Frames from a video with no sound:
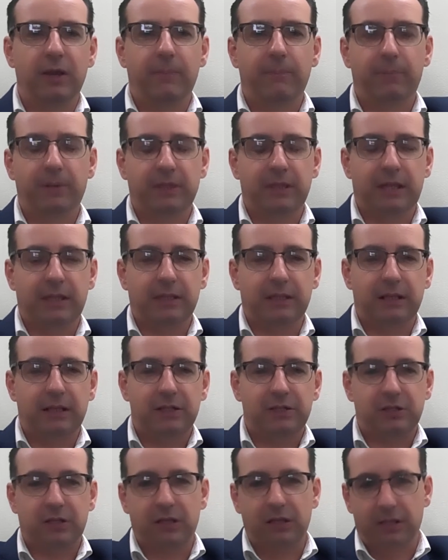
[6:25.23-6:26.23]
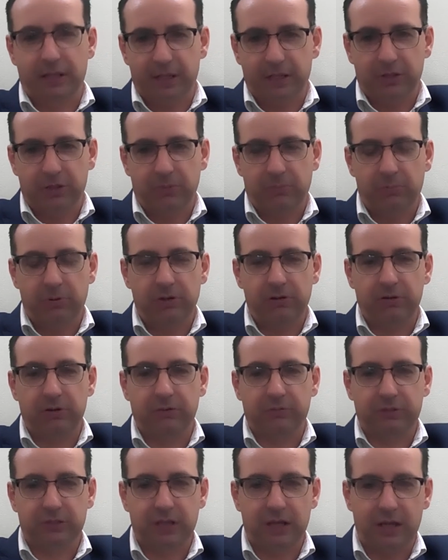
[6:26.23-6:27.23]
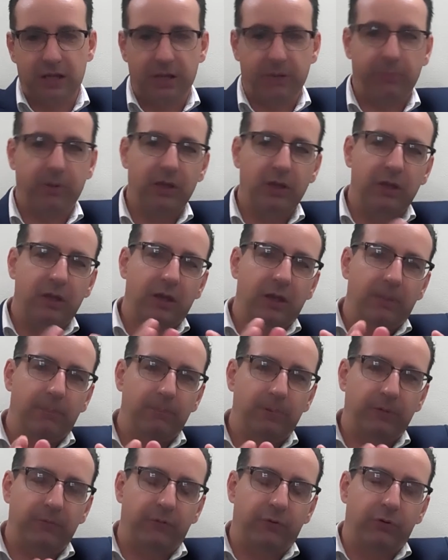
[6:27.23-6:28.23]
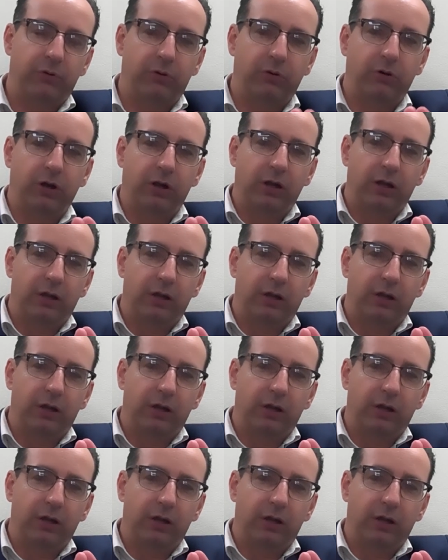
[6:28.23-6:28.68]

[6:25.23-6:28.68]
but nonetheless a lengthy period of time before